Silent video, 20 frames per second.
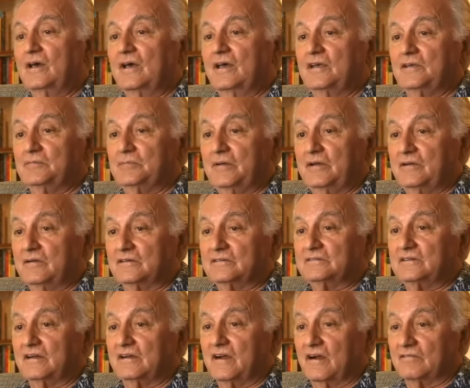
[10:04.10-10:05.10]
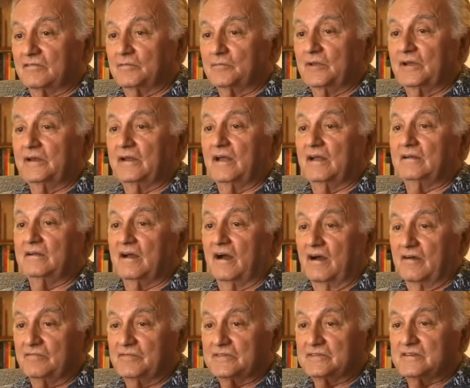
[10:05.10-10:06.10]
is because the government had
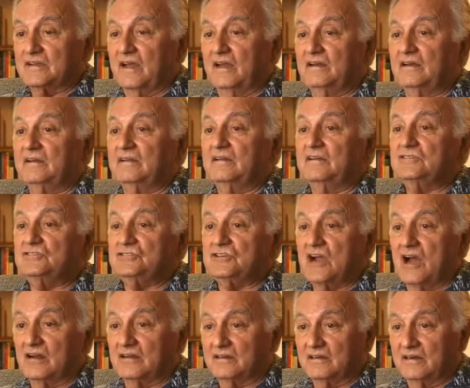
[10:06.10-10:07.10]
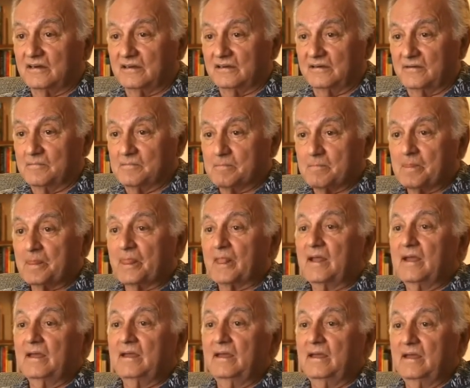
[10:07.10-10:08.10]
confiscated his shotgun.
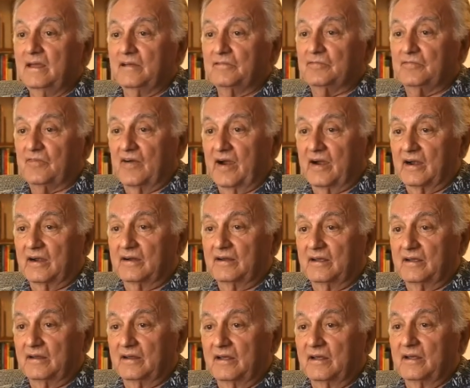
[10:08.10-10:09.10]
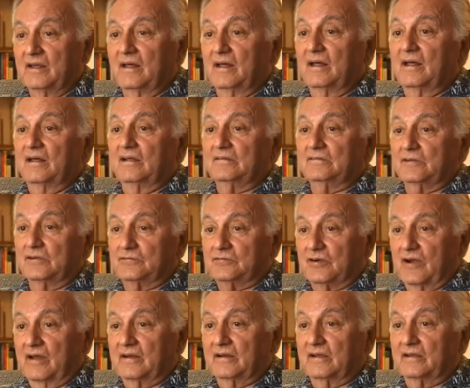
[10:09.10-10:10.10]
He had fired it to
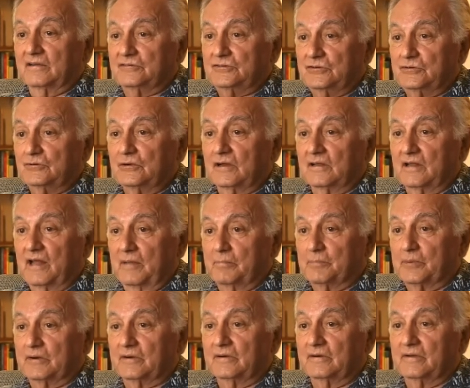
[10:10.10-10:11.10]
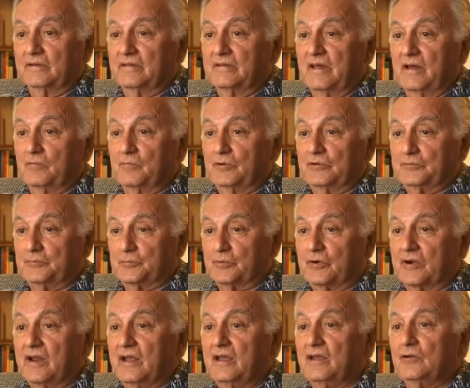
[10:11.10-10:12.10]
try to shoot a leopard that was
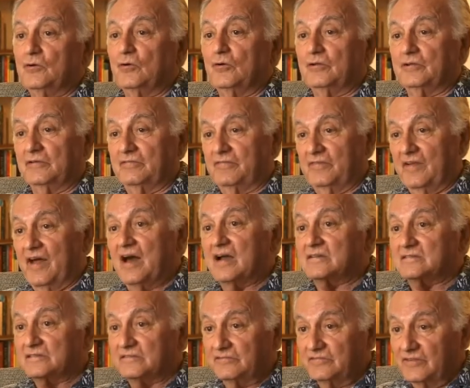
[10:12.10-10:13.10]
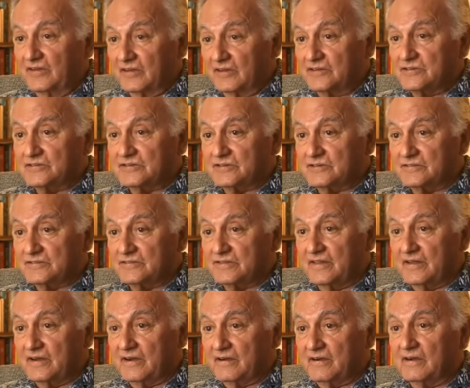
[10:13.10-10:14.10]
preying on the flocks of villagers
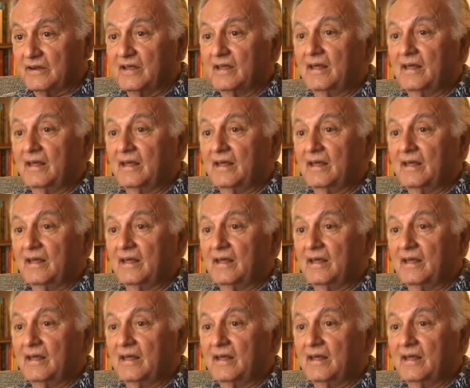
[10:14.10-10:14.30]
there,